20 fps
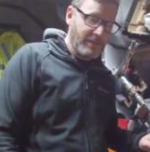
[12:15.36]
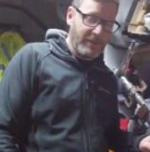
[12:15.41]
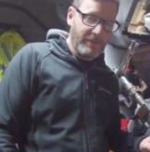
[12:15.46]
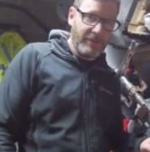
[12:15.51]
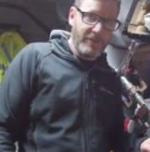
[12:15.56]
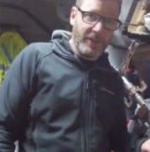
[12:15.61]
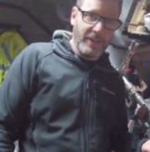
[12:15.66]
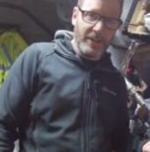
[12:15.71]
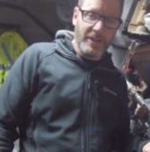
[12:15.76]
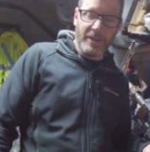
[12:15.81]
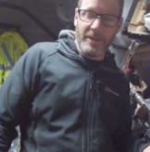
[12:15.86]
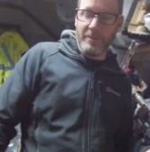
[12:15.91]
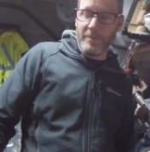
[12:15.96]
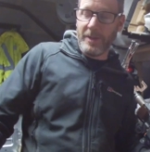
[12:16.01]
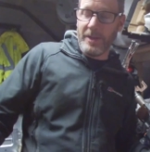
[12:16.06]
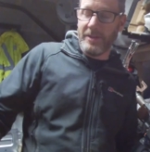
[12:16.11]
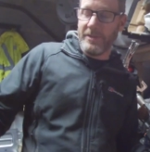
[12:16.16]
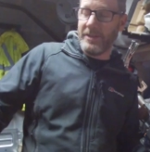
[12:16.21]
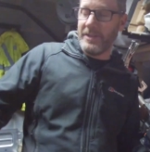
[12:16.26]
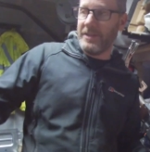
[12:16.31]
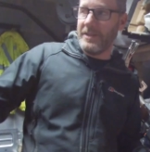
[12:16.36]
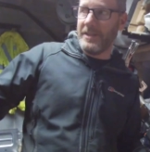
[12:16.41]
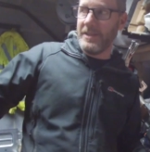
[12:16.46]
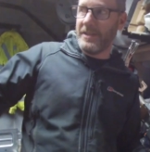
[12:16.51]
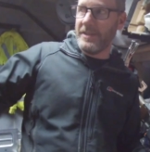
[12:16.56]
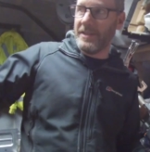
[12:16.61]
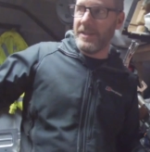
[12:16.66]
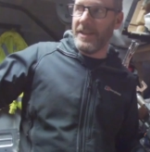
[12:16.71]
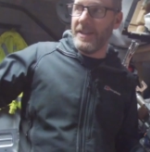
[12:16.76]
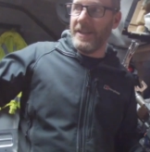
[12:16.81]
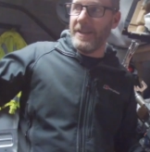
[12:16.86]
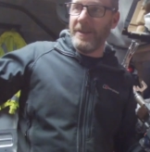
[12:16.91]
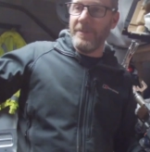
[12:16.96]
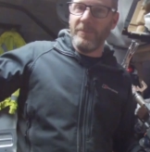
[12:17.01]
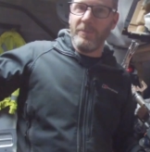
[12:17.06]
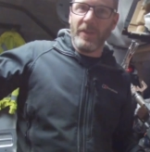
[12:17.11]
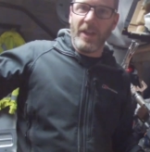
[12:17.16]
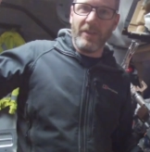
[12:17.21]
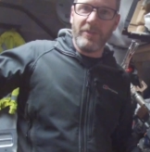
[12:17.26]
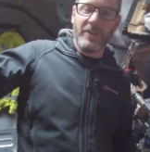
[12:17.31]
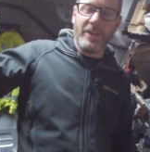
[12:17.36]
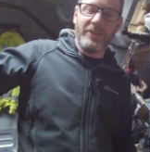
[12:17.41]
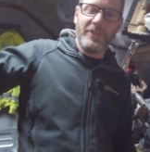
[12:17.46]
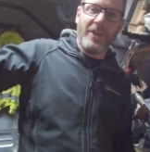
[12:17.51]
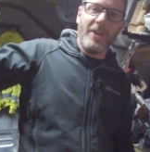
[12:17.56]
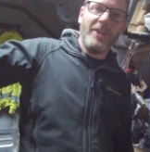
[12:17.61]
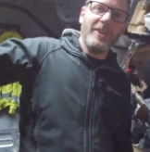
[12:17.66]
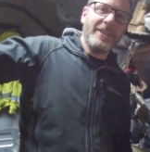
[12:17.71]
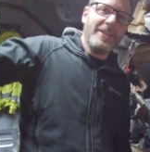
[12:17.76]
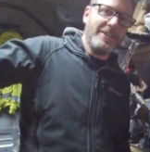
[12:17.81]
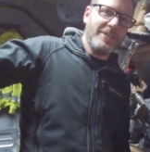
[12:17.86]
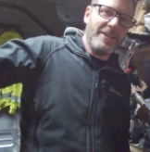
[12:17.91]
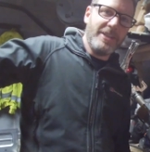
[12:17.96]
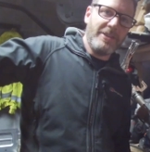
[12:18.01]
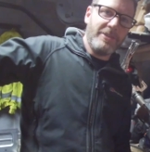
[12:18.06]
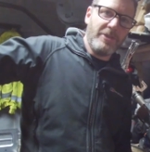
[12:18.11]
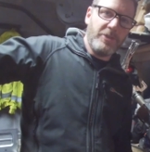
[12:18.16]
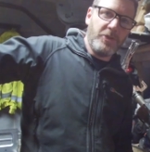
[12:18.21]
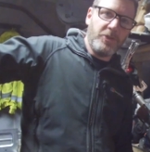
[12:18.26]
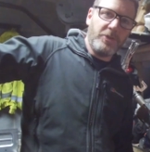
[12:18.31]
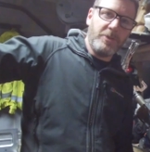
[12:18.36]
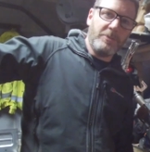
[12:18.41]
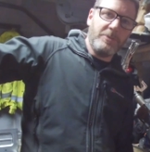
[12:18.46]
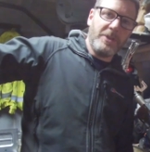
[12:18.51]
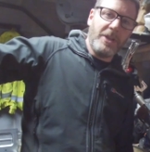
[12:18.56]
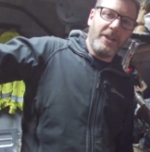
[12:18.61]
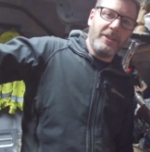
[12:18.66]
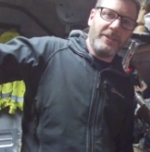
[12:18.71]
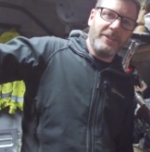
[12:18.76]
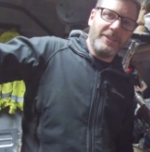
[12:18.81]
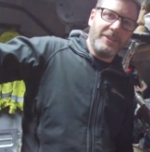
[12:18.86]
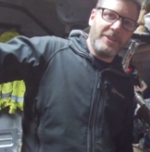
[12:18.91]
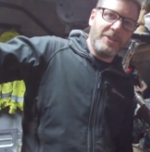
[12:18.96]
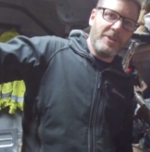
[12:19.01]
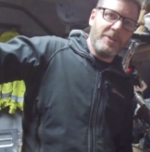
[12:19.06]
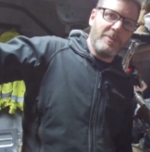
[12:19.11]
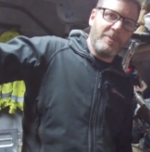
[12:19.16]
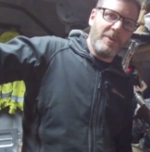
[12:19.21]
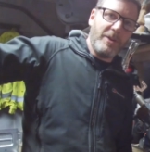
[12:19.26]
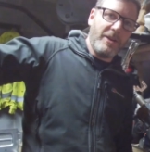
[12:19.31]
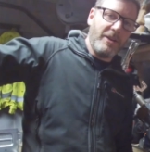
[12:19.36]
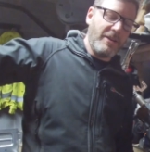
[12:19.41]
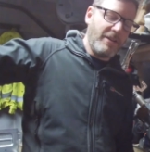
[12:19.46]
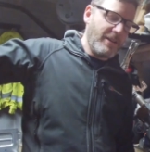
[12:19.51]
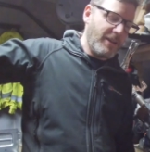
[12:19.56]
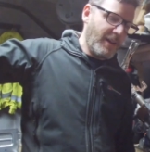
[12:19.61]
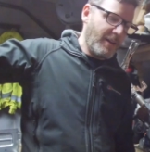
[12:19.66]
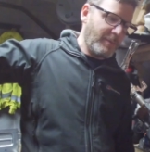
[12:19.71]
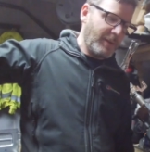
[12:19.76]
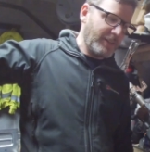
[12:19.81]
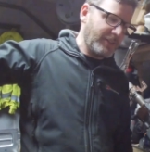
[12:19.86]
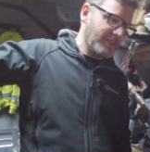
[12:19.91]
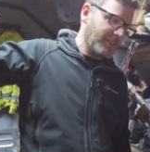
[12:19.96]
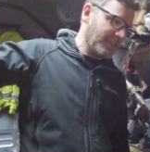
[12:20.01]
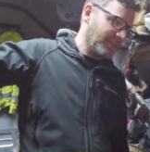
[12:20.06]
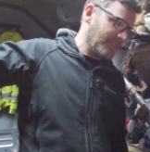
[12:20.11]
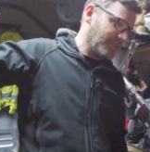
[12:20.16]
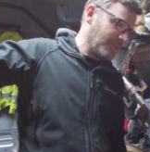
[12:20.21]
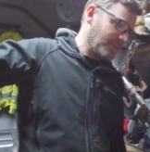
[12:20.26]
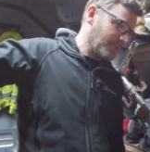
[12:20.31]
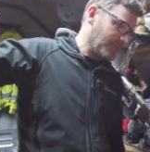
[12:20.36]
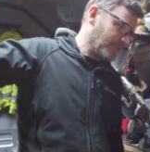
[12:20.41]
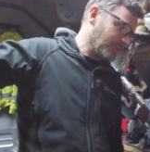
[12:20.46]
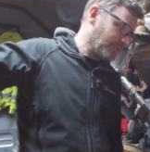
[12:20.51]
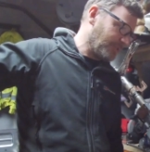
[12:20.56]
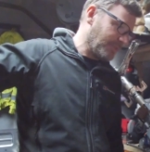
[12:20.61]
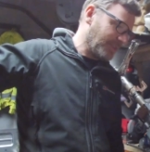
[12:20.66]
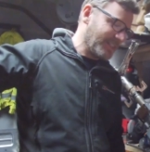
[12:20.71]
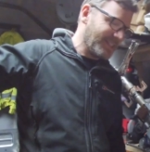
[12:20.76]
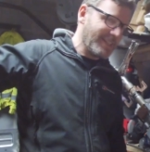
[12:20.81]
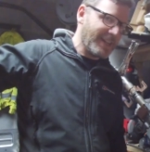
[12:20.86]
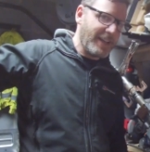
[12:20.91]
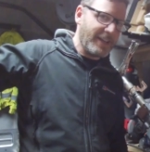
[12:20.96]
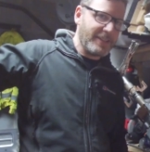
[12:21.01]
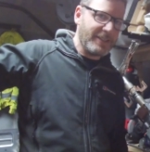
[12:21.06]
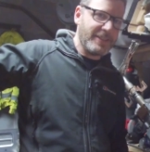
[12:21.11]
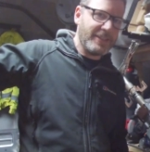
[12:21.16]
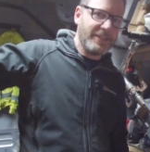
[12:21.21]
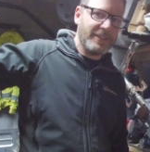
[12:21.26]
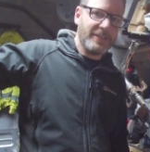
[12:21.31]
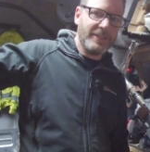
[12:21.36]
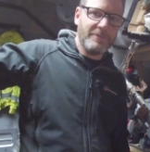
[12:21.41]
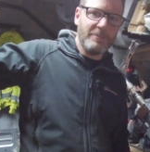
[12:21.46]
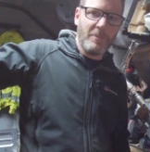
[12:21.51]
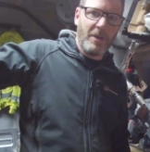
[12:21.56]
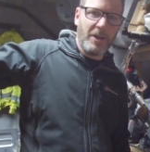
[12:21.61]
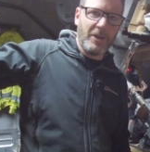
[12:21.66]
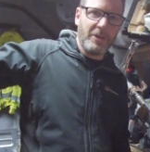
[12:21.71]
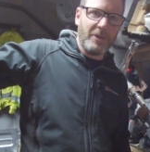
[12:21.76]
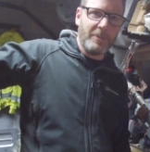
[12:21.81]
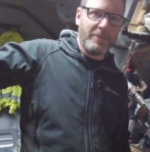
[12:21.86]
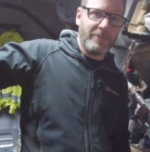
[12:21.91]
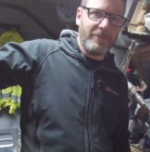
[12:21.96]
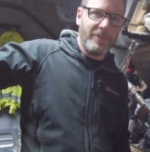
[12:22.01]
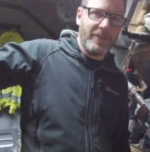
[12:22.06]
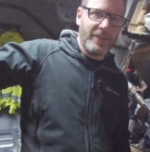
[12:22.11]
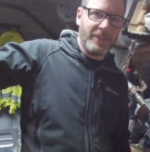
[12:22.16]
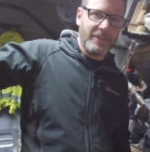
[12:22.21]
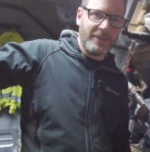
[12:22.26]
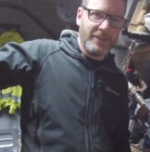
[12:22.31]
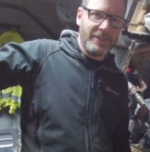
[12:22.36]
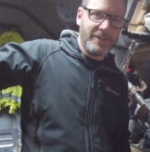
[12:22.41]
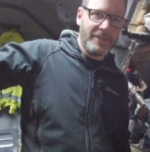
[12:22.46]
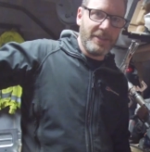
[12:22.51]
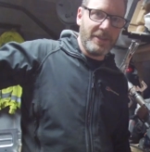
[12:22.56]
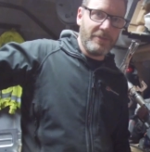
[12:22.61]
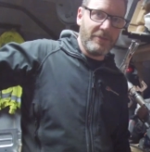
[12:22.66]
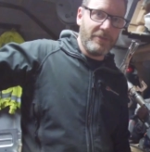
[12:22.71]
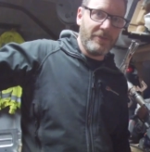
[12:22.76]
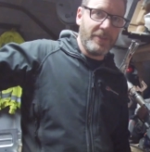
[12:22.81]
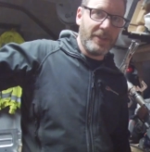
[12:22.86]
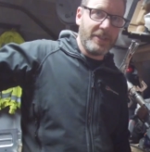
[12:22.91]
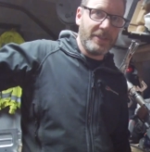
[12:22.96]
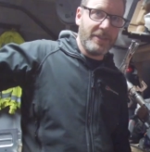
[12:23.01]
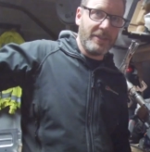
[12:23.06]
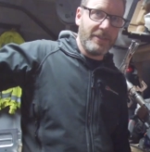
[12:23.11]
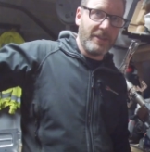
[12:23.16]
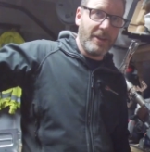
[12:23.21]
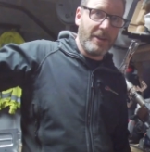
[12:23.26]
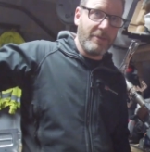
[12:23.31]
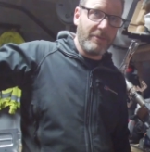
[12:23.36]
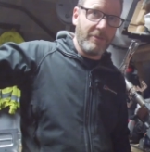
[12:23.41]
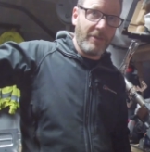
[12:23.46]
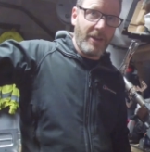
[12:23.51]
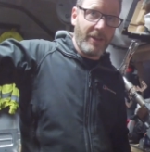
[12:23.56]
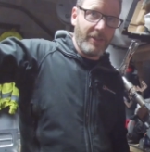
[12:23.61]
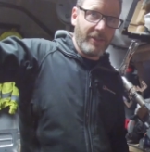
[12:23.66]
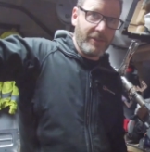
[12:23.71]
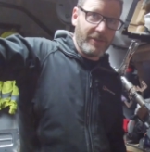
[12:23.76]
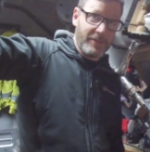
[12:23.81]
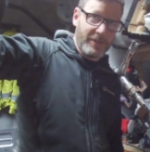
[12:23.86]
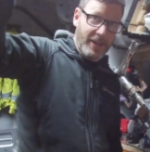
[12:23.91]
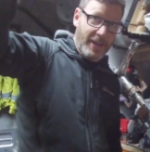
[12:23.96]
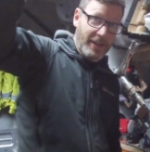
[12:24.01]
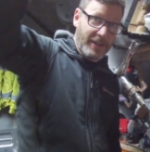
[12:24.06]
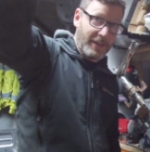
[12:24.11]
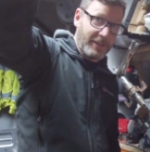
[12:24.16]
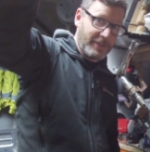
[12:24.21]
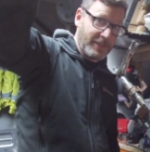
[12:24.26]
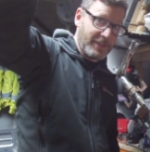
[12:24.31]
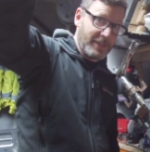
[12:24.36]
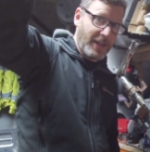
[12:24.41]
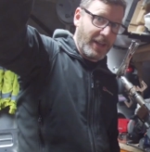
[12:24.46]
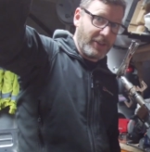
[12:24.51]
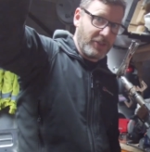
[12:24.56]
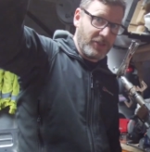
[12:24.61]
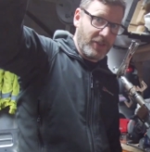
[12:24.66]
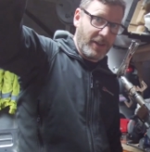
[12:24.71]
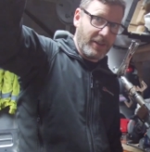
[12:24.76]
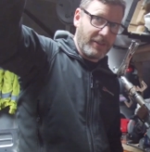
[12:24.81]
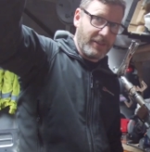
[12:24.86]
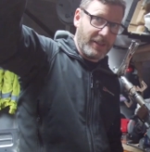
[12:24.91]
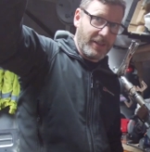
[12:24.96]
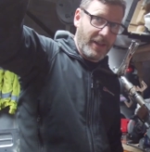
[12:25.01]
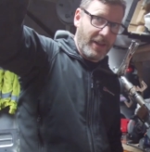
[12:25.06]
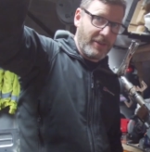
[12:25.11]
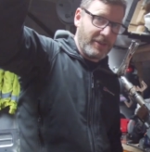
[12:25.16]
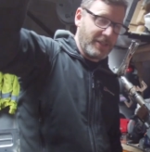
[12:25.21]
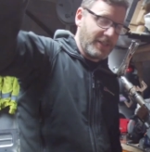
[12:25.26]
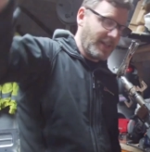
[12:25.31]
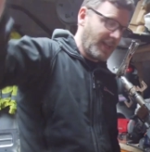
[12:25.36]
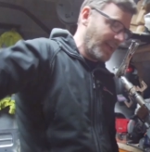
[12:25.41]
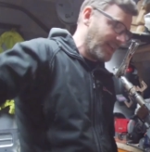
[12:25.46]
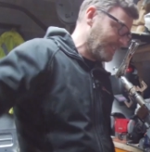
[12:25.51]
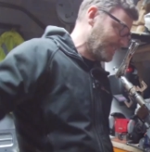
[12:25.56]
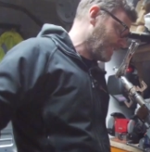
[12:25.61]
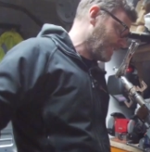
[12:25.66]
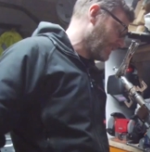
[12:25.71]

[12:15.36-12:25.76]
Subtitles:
what I'm thinking about it is, I've got all the interior stripped out on the coupe here. I'm actually going to do a sort of a test mock-up fit and see if it fits in there rather than taking out the dash out of the 80